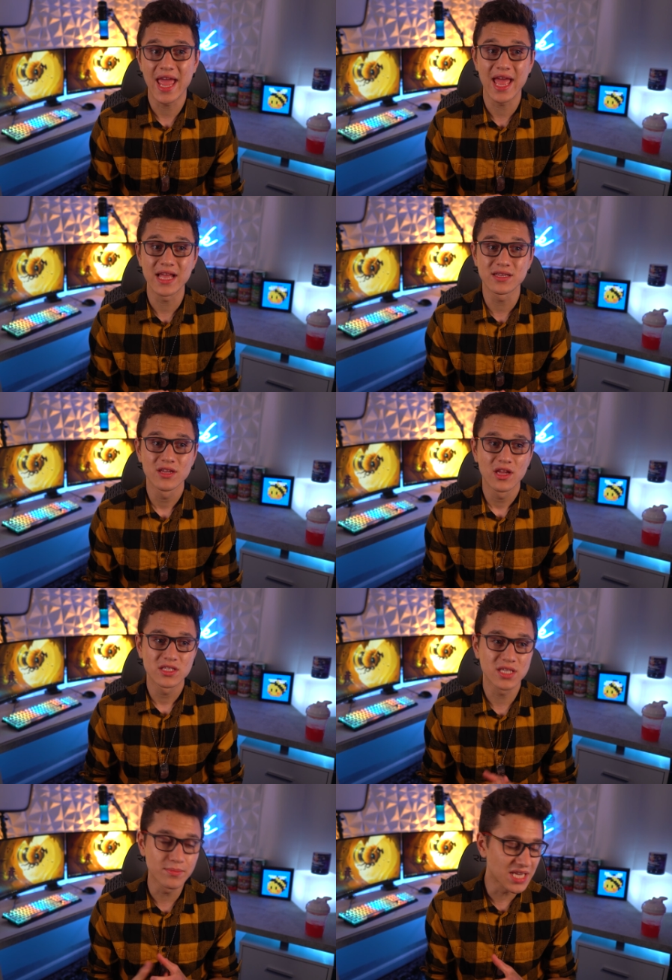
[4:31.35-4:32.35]
And
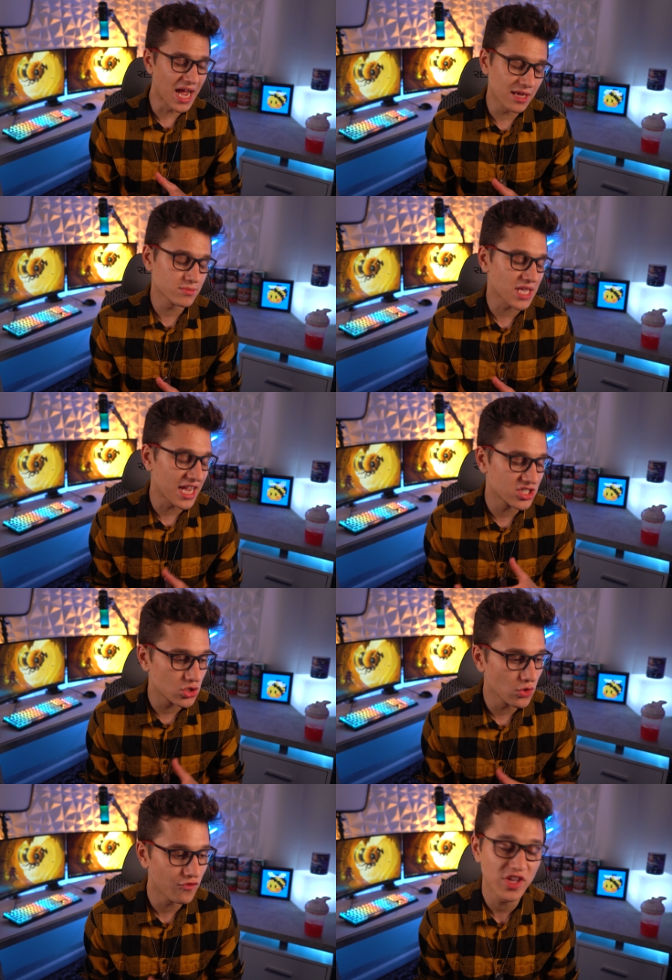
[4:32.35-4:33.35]
sometimes I
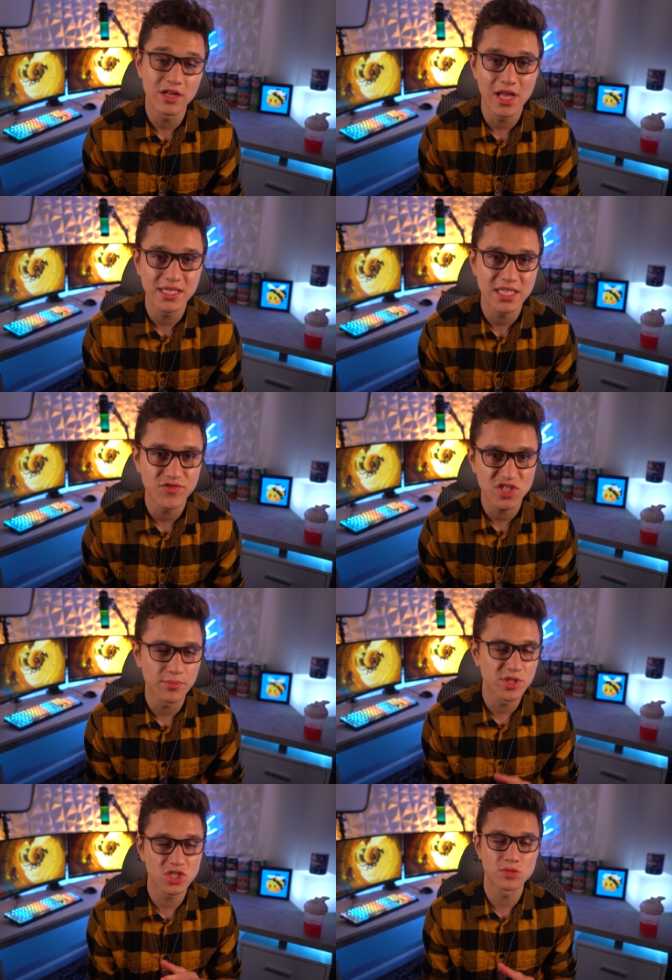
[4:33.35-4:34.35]
do feel as if
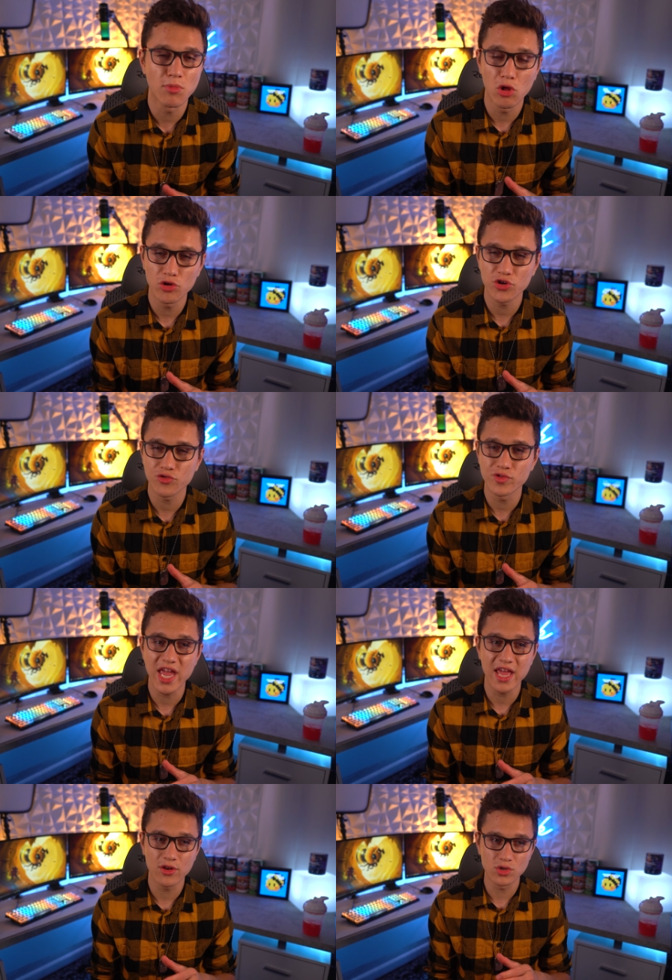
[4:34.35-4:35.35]
some of the smaller
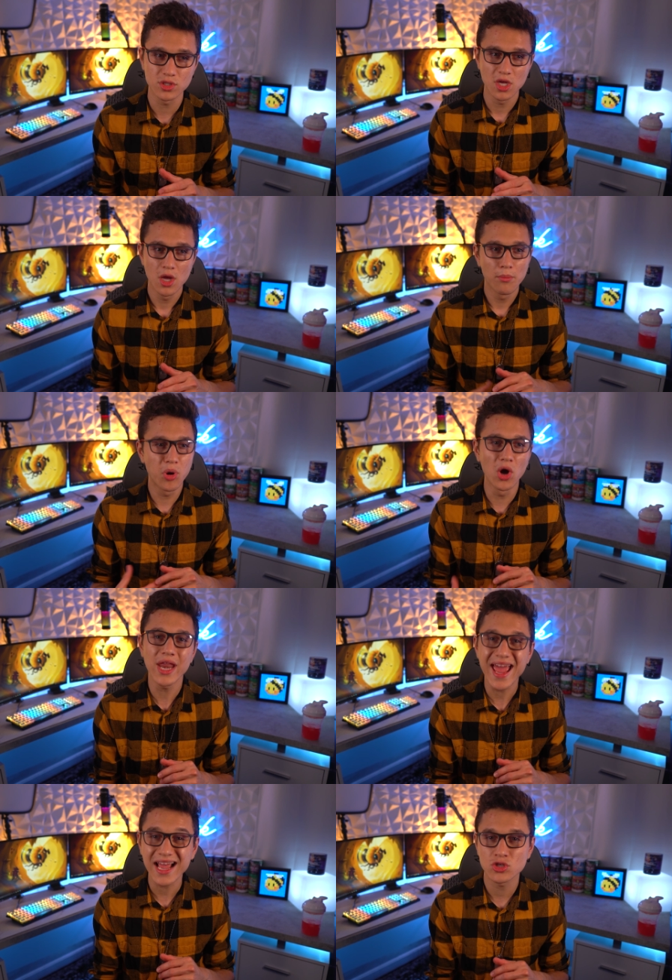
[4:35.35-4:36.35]
creators
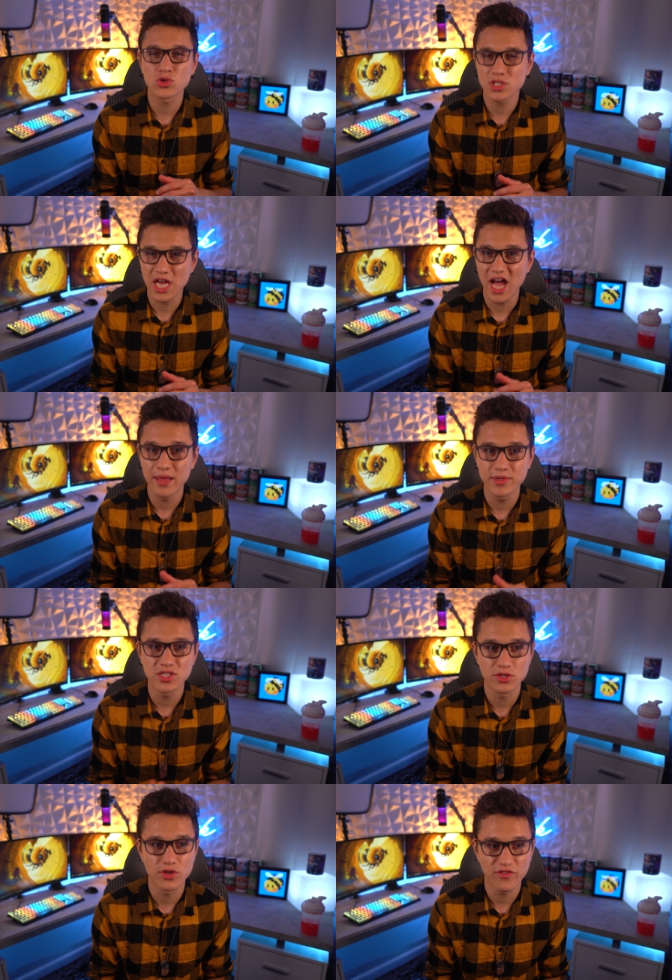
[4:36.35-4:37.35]
put extra time
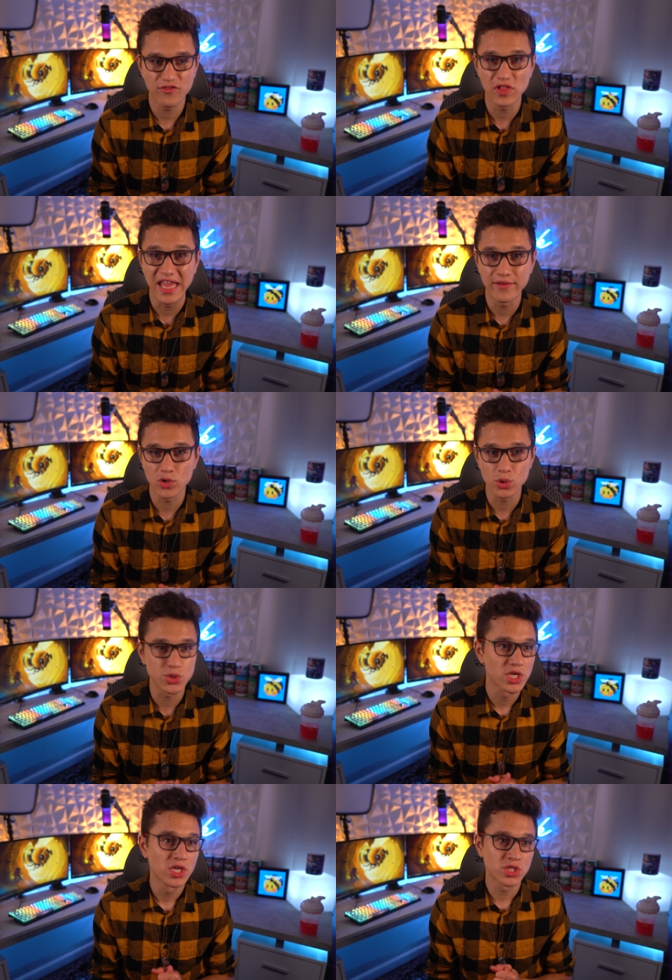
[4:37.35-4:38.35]
into their
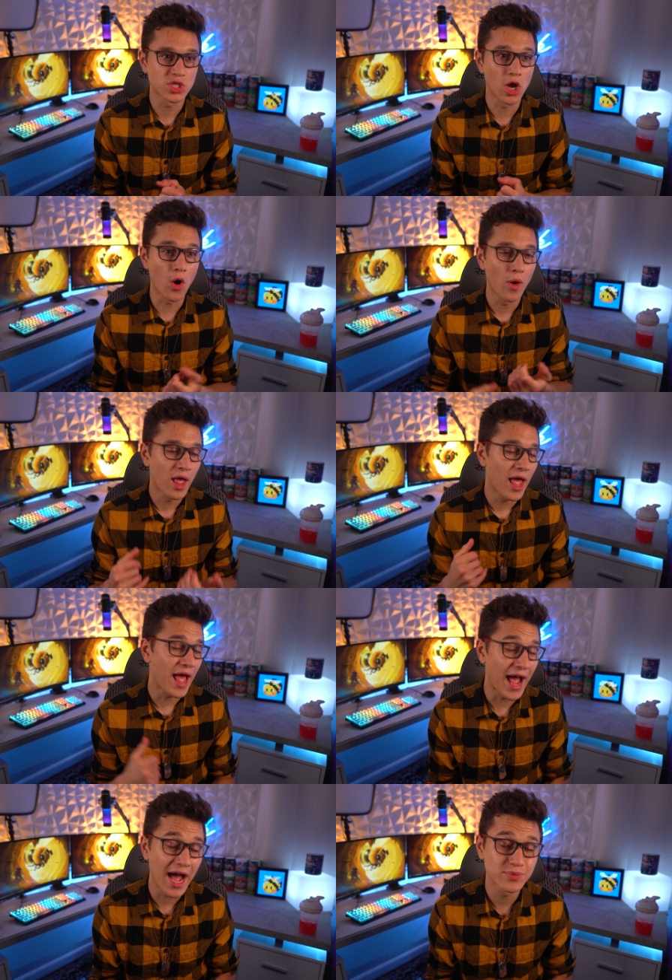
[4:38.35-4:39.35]
flavors. So
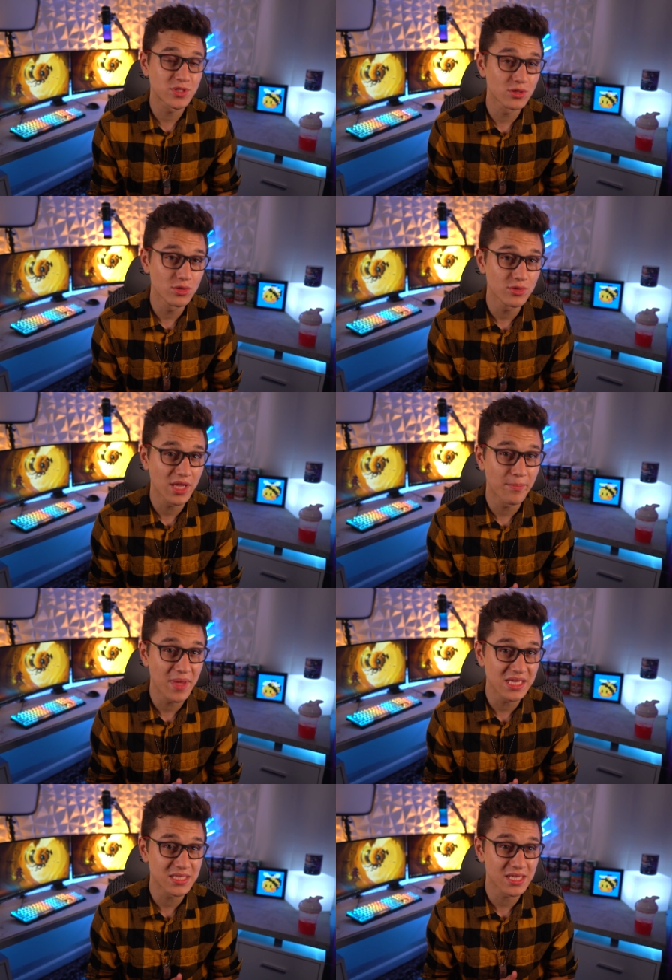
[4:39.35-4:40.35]
absolutely
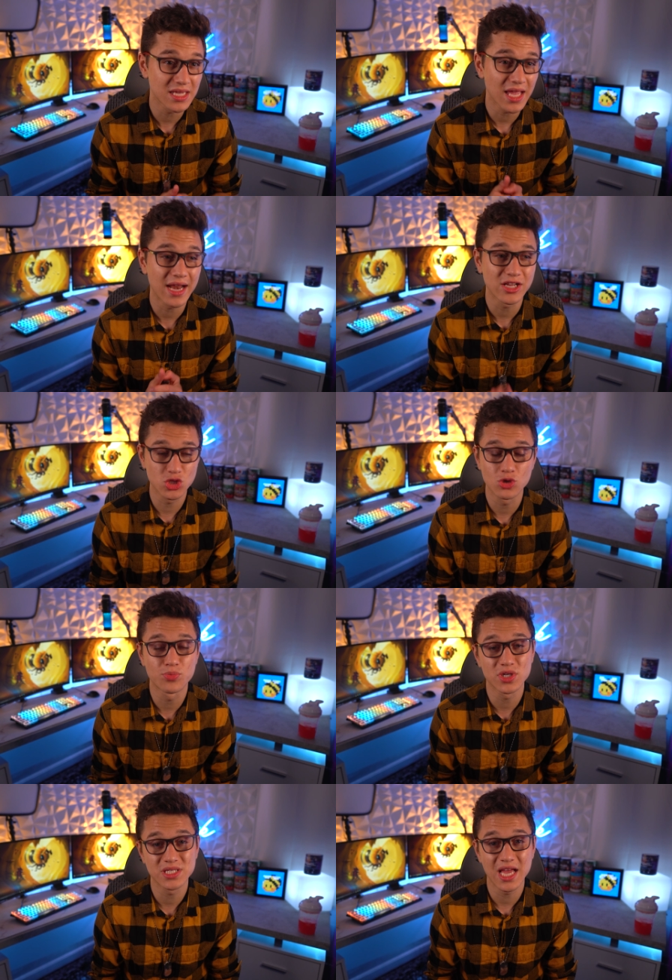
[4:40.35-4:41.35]
amazing and
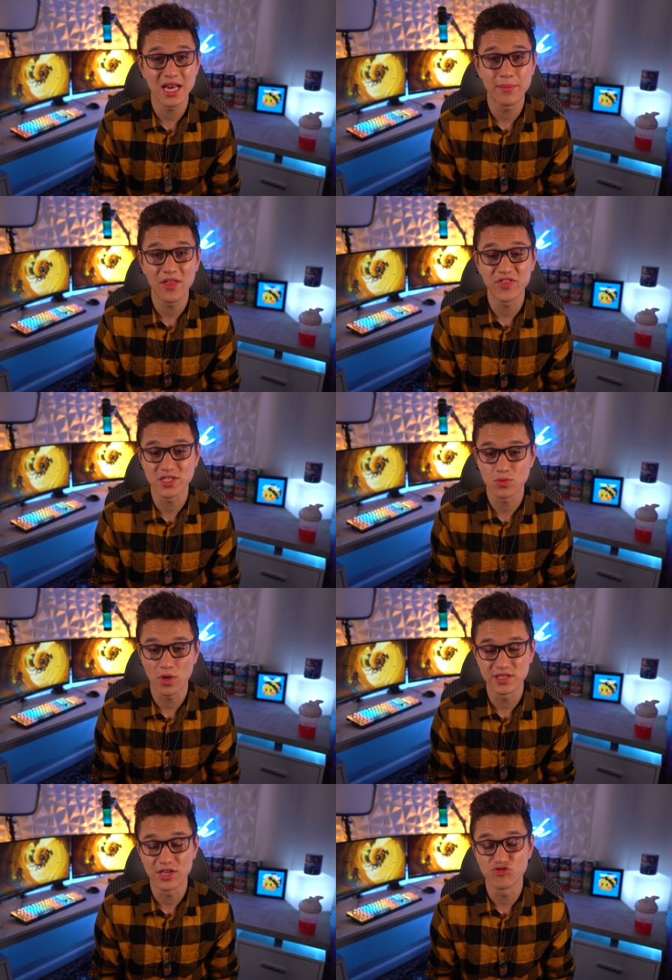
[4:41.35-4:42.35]
super excited about this
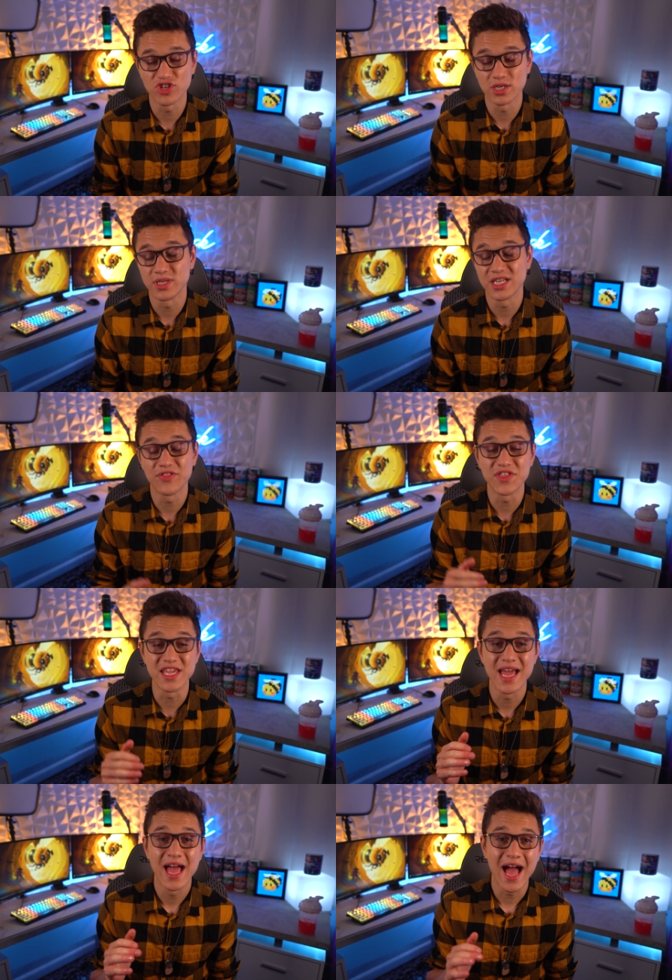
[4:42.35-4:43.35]
one, ladies and gentlemen. The